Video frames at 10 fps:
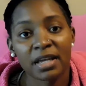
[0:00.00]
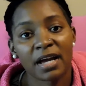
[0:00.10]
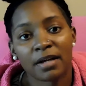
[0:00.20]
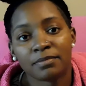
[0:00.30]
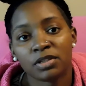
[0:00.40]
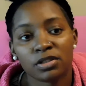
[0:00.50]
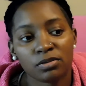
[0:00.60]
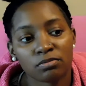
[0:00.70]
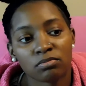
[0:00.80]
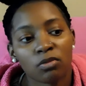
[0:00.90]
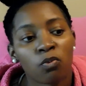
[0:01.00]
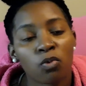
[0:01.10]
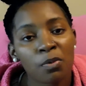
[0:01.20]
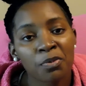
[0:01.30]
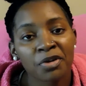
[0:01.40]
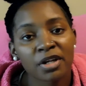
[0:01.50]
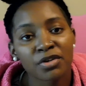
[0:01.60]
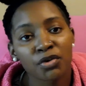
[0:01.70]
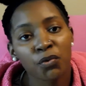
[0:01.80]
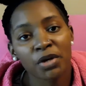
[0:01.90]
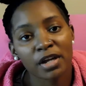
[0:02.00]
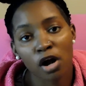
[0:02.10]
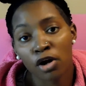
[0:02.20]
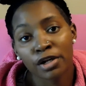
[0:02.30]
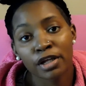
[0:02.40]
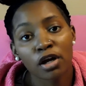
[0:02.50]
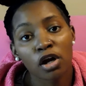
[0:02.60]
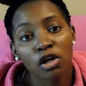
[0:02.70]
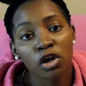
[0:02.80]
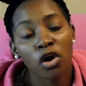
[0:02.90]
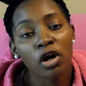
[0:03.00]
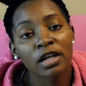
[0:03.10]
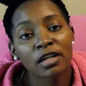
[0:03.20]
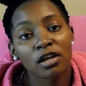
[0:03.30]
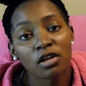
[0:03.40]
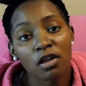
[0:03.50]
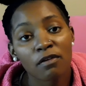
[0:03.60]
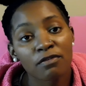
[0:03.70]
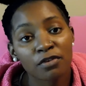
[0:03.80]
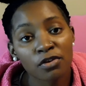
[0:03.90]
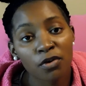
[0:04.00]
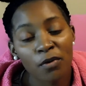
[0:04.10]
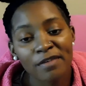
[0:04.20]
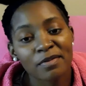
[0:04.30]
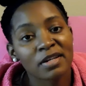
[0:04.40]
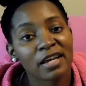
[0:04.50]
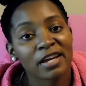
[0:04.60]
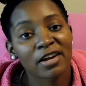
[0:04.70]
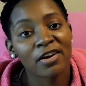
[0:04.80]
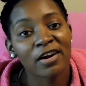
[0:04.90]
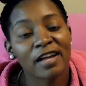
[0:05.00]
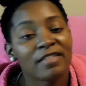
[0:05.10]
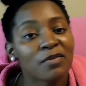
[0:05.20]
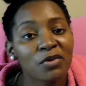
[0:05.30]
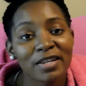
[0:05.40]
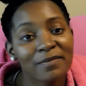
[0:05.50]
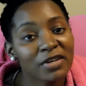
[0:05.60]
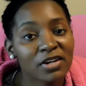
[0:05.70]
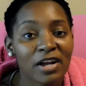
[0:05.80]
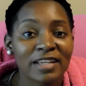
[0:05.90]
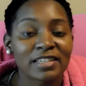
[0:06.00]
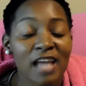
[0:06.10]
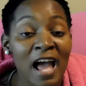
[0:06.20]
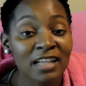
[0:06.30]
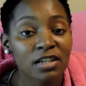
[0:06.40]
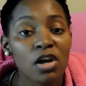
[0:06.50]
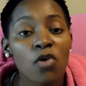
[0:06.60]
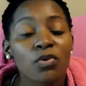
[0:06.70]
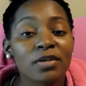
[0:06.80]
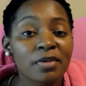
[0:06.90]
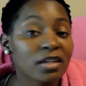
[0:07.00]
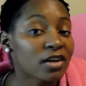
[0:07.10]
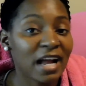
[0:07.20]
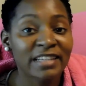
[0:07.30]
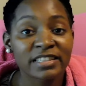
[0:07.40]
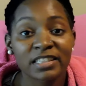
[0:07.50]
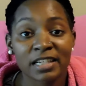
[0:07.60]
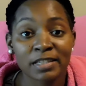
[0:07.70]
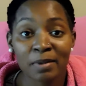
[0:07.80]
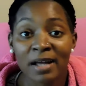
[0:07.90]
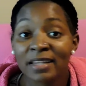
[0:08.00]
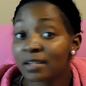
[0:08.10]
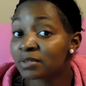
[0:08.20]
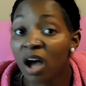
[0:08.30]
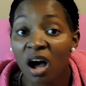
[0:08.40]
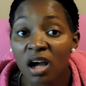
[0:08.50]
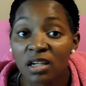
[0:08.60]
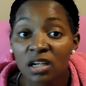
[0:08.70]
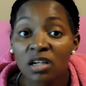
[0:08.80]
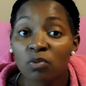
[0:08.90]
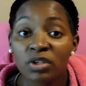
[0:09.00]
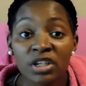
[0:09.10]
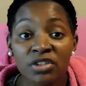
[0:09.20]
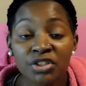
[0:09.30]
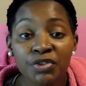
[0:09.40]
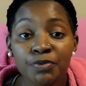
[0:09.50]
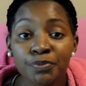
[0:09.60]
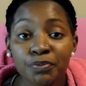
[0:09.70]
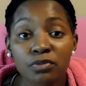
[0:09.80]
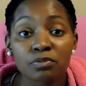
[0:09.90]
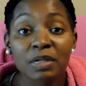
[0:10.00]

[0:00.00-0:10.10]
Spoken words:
But yeah, what were we gonna do? We had already gone further away from the daycare, and then we ended up getting our asses chased by a damn dog. What are you gonna do?